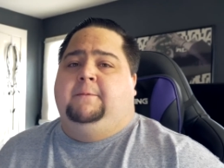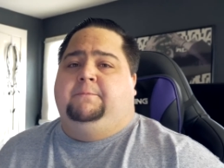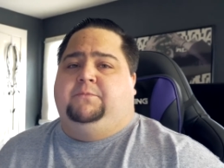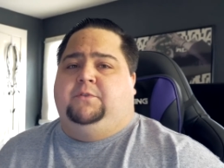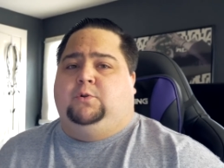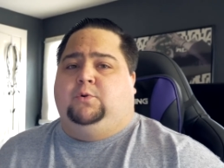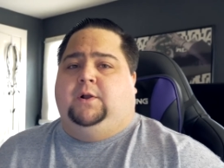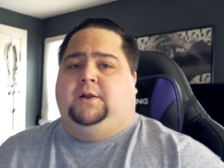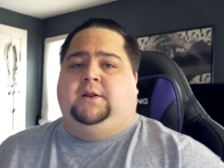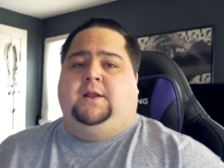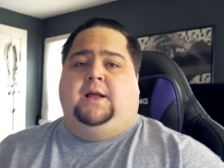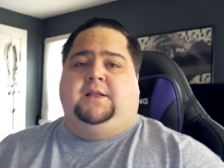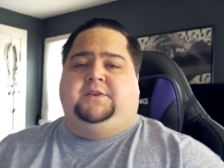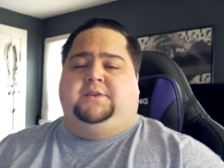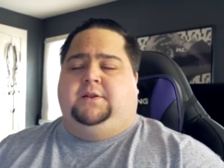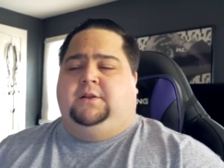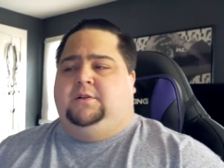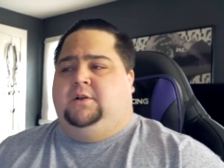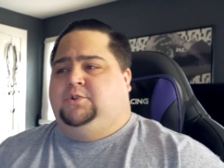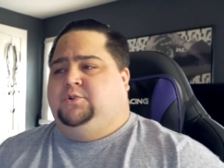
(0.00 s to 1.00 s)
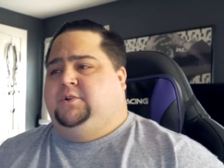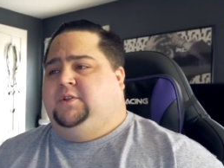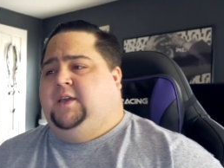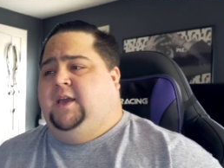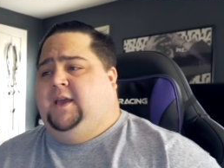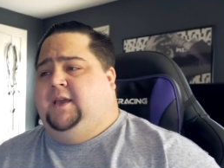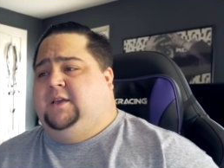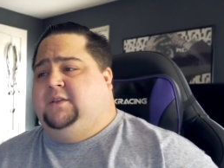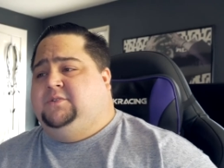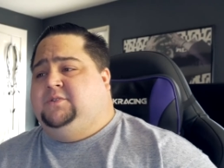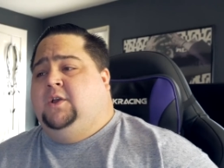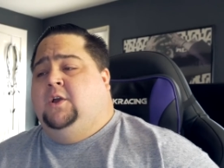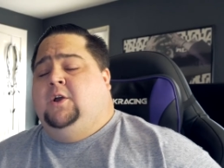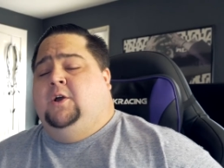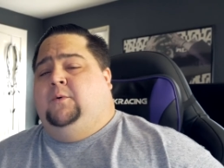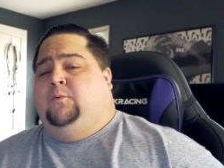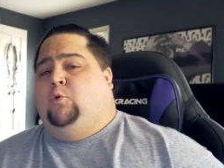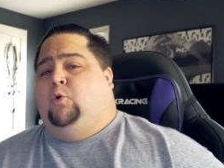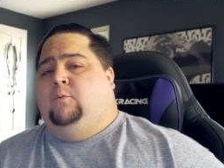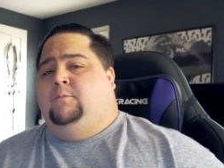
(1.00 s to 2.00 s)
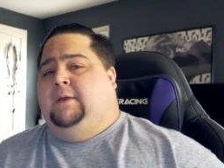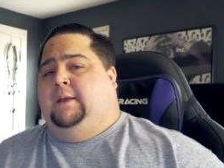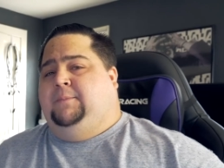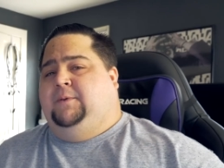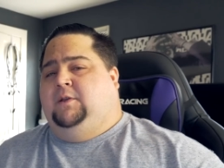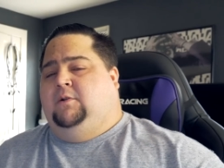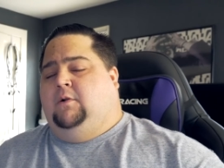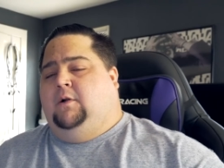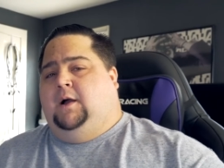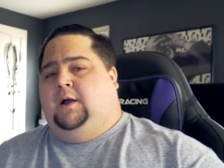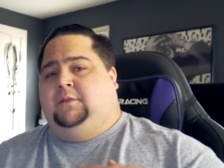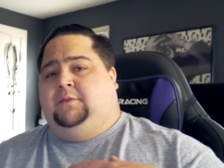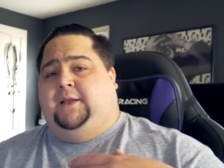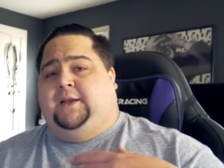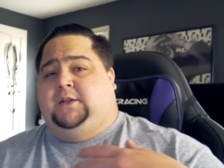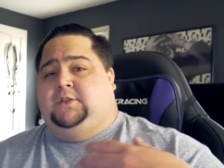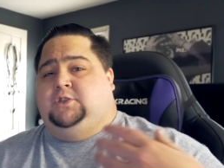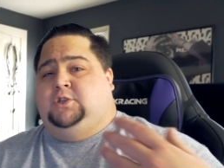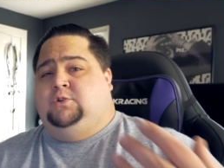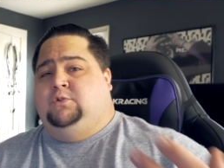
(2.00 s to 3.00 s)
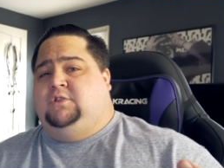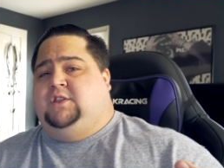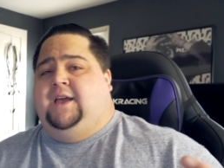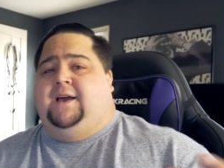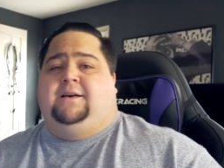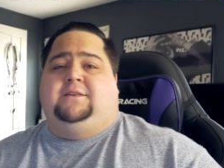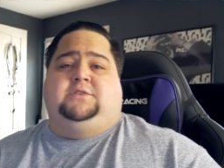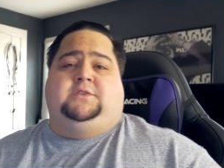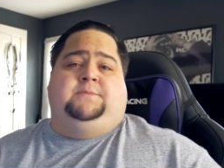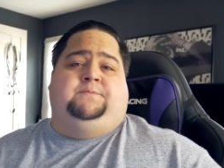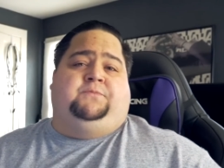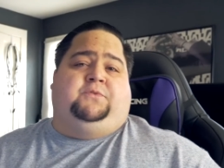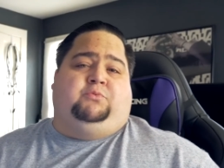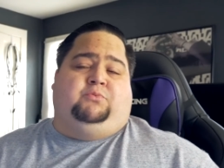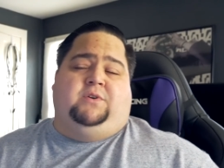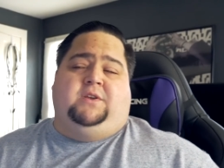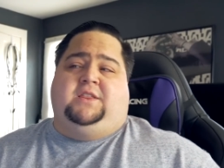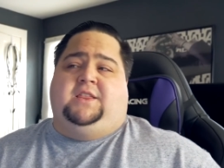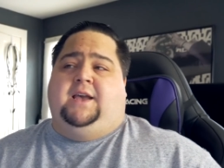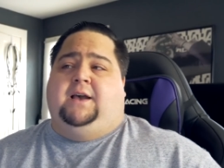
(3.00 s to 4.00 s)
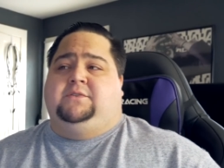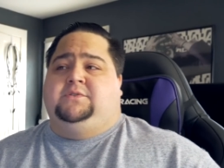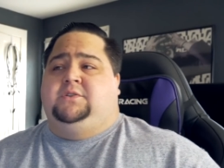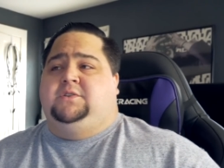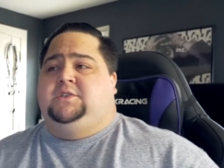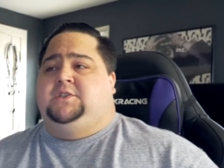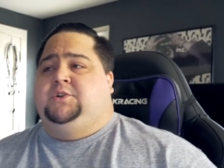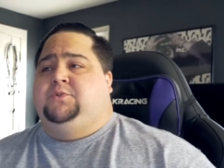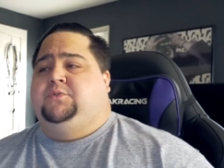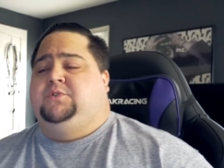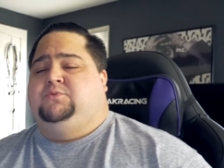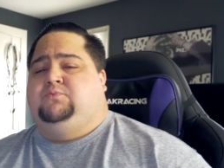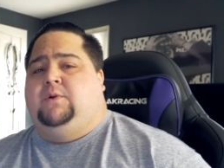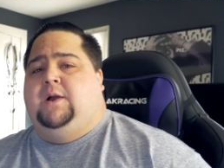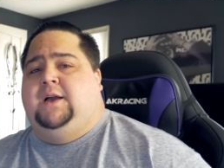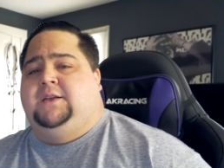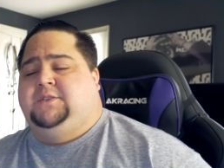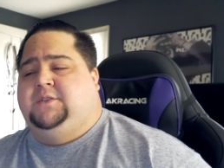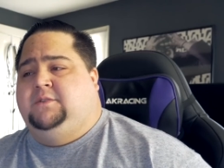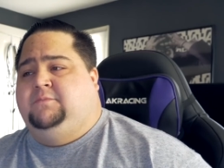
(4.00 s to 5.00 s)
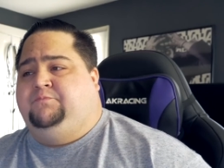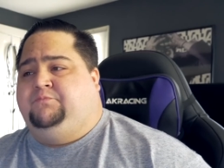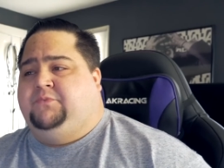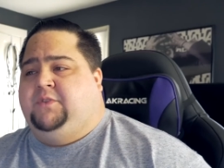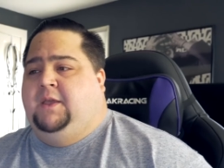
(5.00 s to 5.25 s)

that are on 9900Ks or maybe you're on like a 2000, 3000 series Ryzen,